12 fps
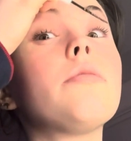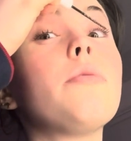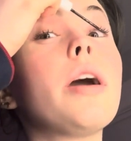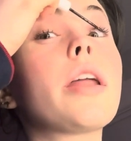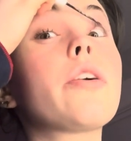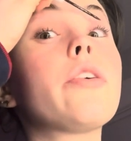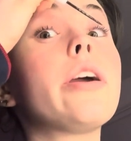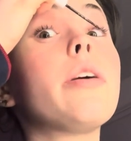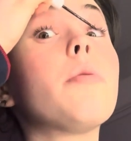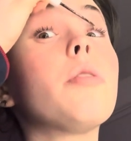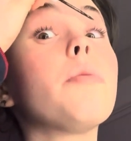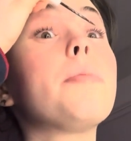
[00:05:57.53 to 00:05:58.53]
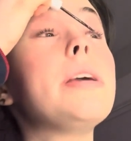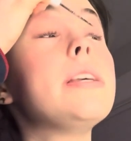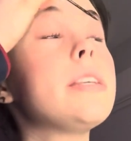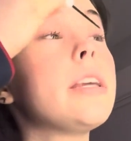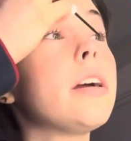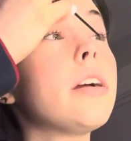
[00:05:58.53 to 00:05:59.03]
we gotta create world peace
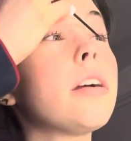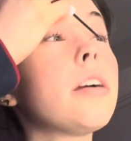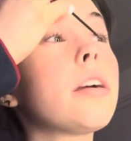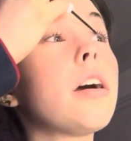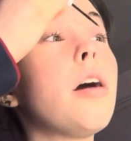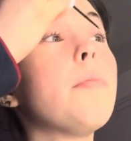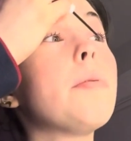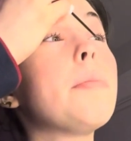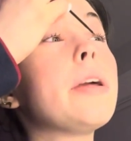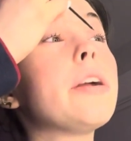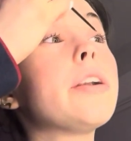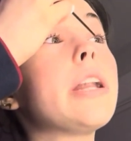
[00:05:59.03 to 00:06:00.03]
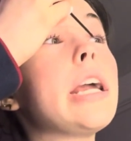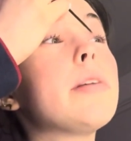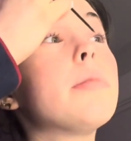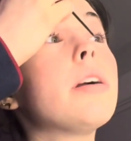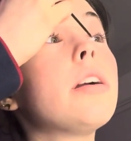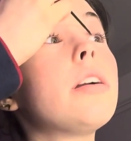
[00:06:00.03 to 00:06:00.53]
here. Compliment your
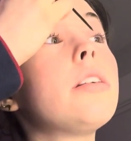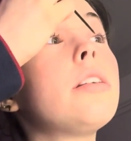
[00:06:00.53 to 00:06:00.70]
neighbor.